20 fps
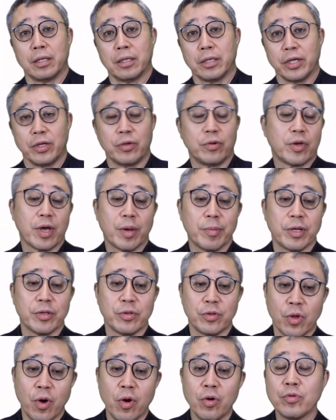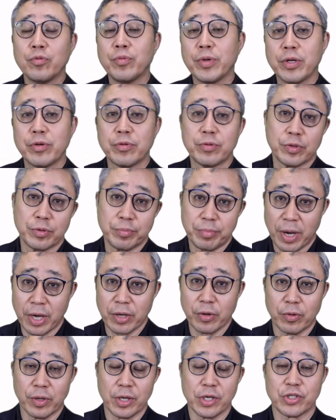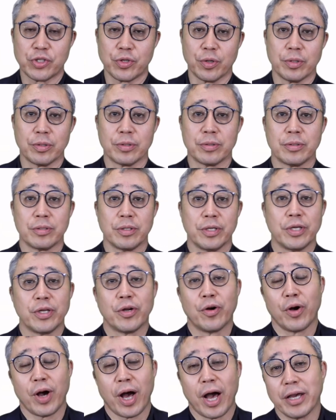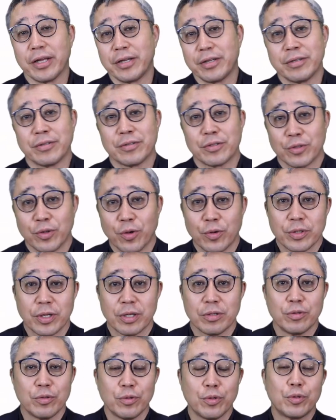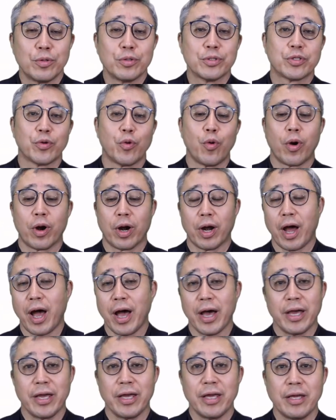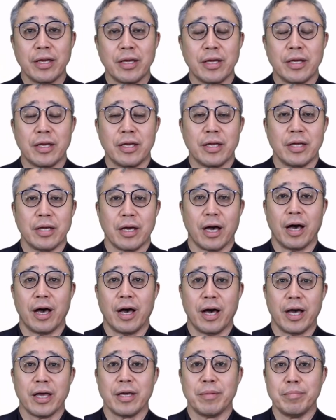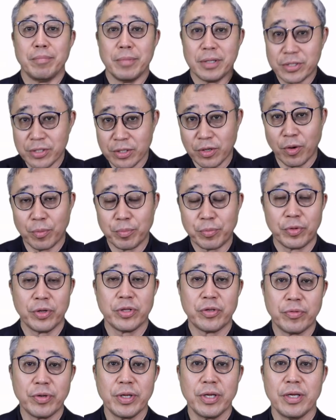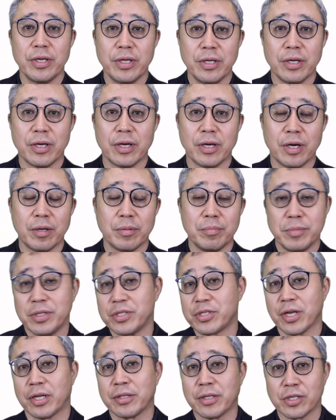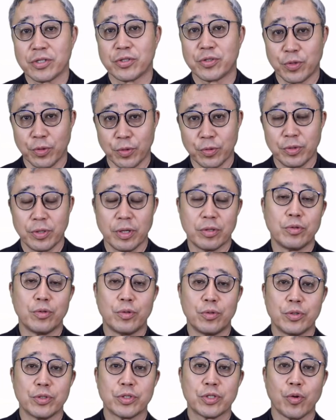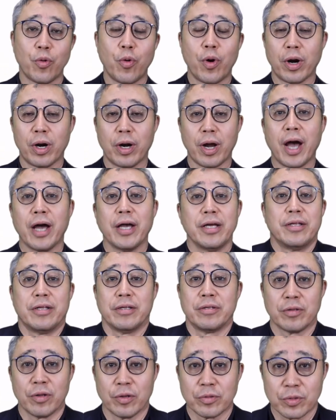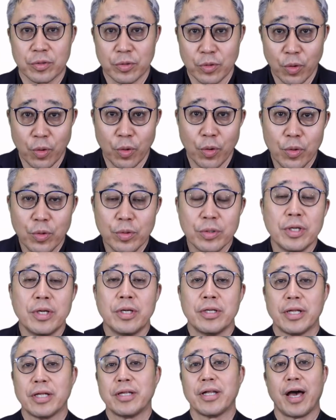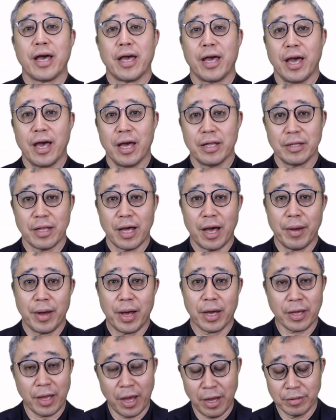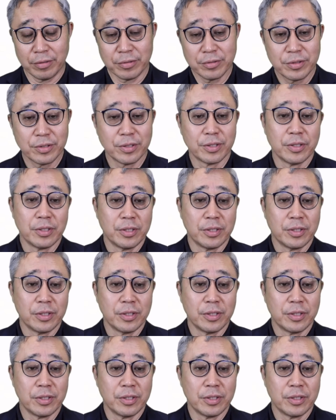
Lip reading: If you have a non-willful violation, I didn't know the rules, or I completely misunderstood the rules, or I did not know that I had an account.